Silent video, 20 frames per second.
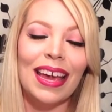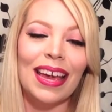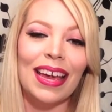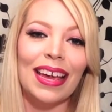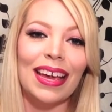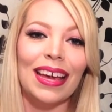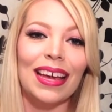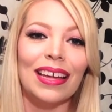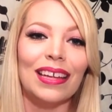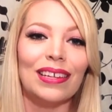
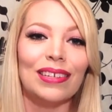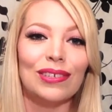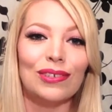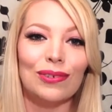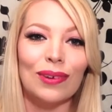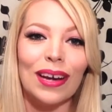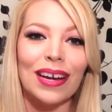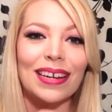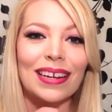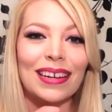and
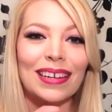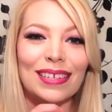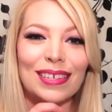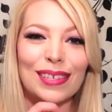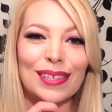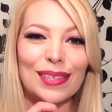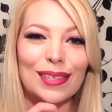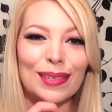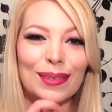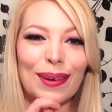try not
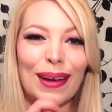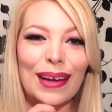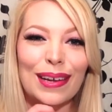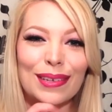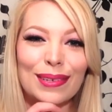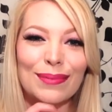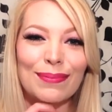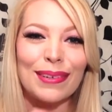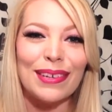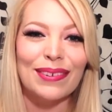to
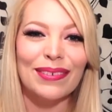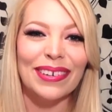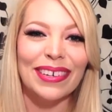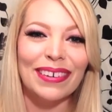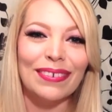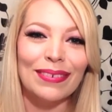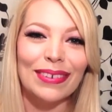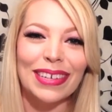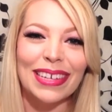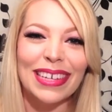scratch me
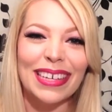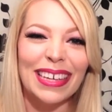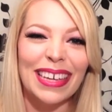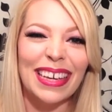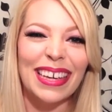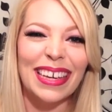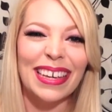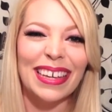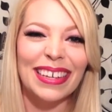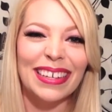whenever he
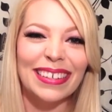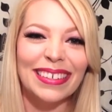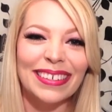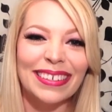can.